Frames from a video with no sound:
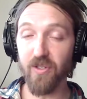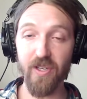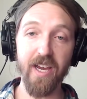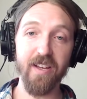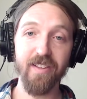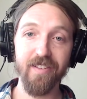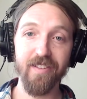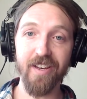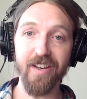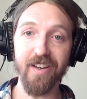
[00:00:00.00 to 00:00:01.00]
yeah,
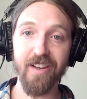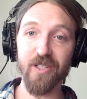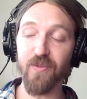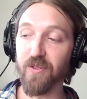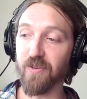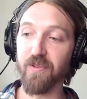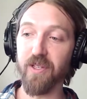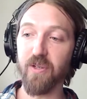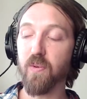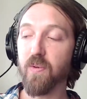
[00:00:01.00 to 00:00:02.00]
these flutes are really
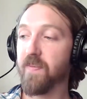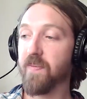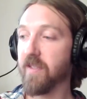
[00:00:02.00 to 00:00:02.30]
cool.